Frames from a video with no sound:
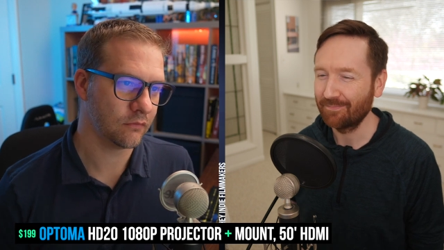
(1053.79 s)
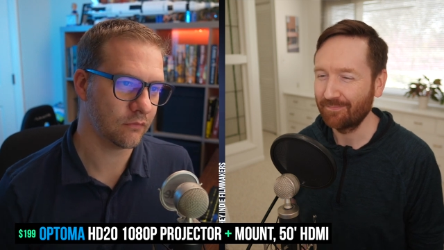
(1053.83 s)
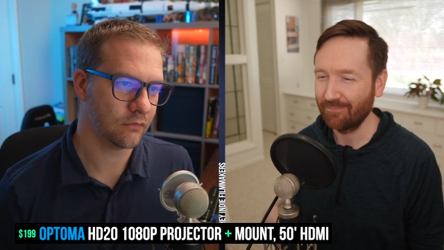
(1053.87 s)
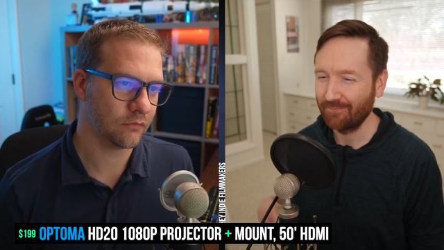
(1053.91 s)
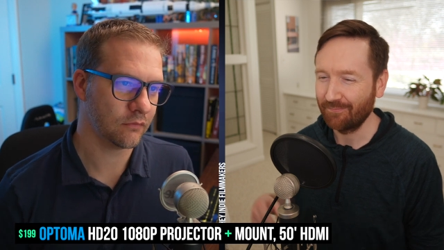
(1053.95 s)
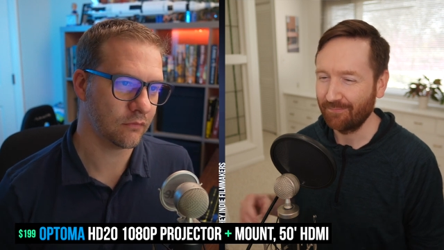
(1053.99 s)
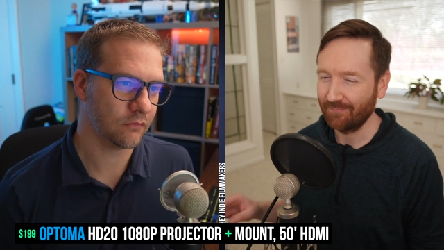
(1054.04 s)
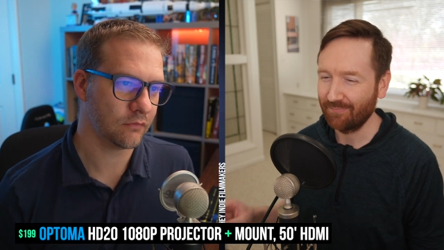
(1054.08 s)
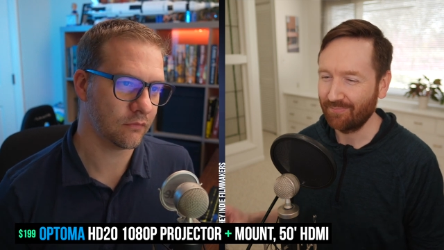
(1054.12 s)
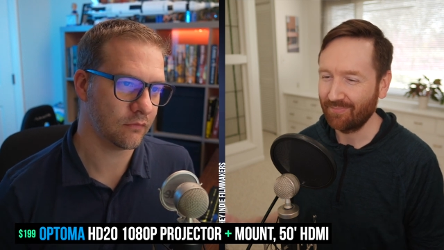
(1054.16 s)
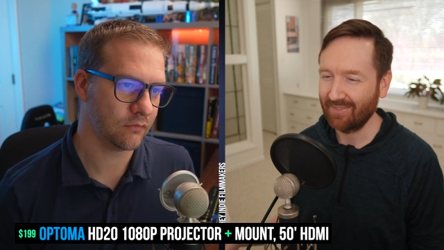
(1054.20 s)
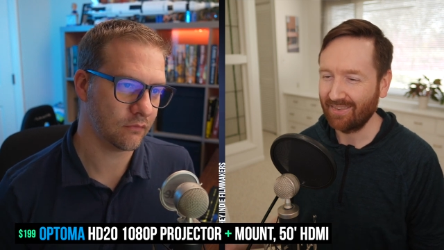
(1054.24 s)

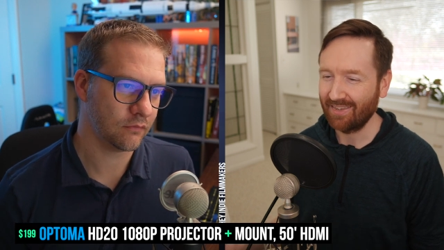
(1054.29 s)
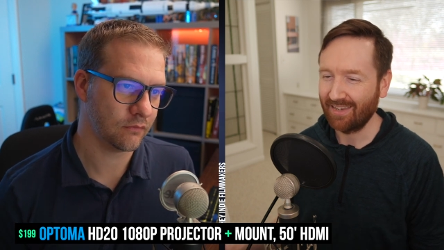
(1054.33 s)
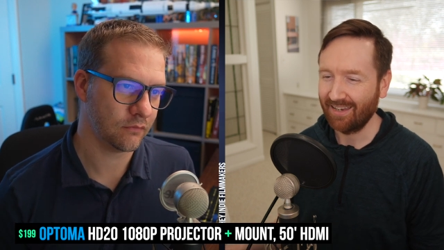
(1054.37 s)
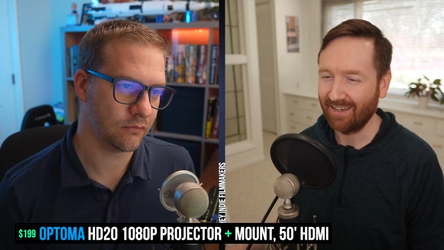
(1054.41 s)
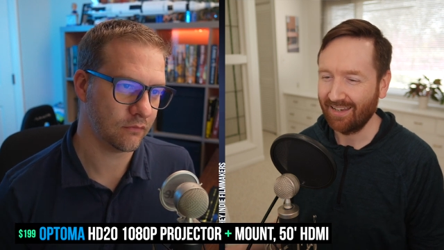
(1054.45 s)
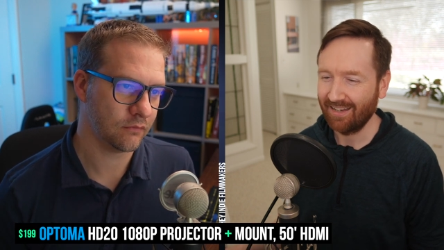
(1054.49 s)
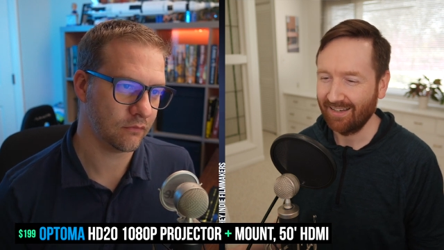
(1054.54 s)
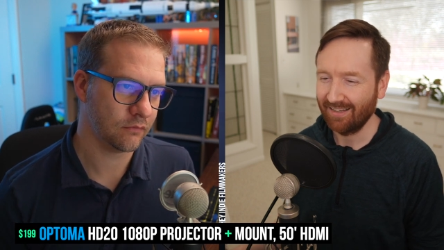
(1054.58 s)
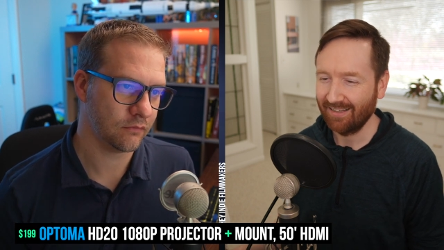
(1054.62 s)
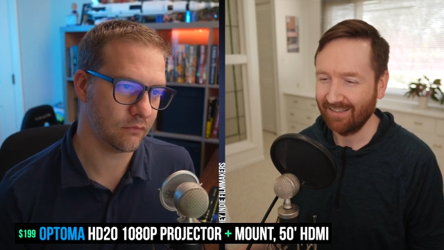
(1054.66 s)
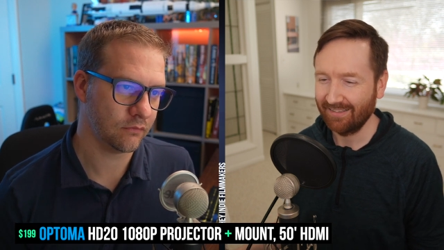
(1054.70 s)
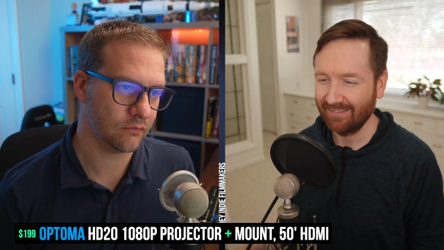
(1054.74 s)

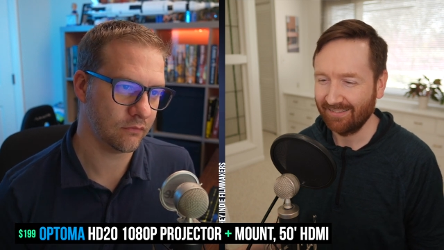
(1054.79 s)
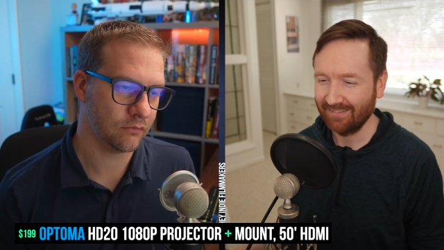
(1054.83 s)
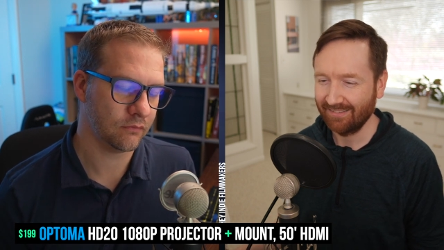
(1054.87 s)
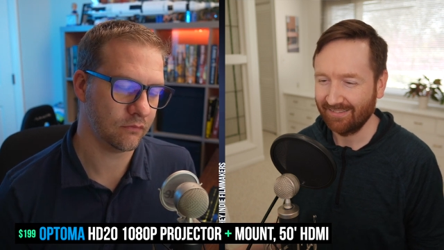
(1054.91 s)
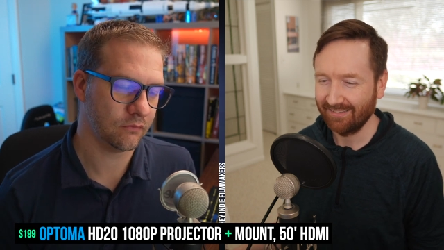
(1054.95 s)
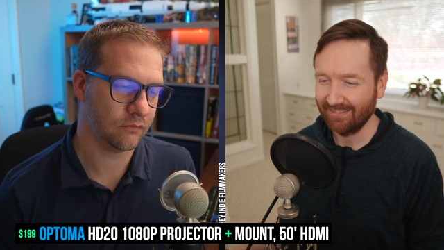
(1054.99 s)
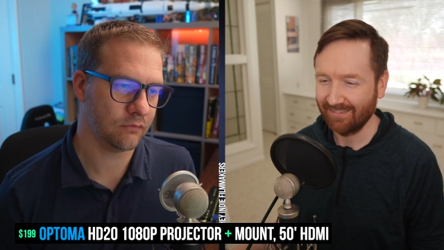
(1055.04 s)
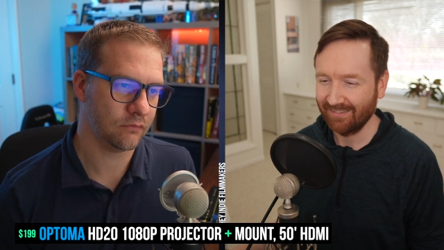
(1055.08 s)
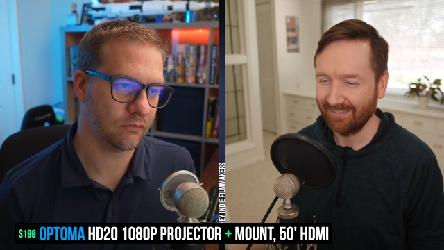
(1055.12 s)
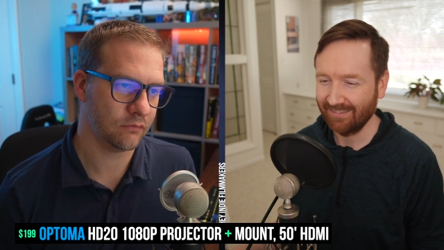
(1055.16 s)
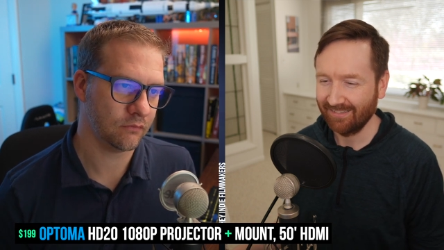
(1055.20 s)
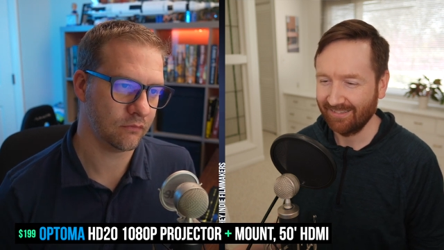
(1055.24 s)

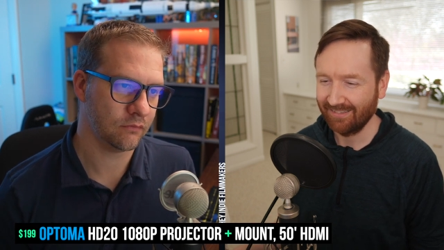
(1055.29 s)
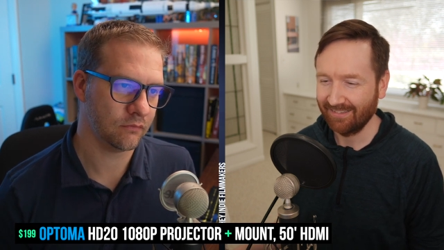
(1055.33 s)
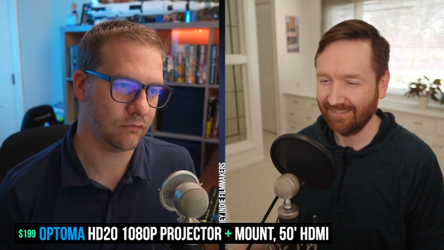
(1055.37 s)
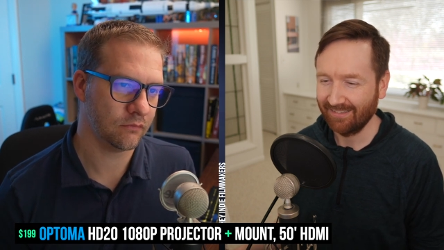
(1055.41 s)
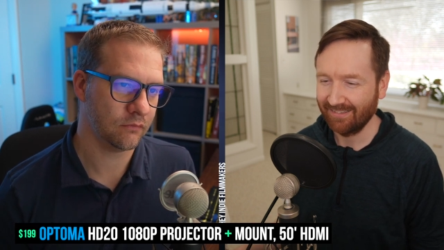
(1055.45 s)
[no speech]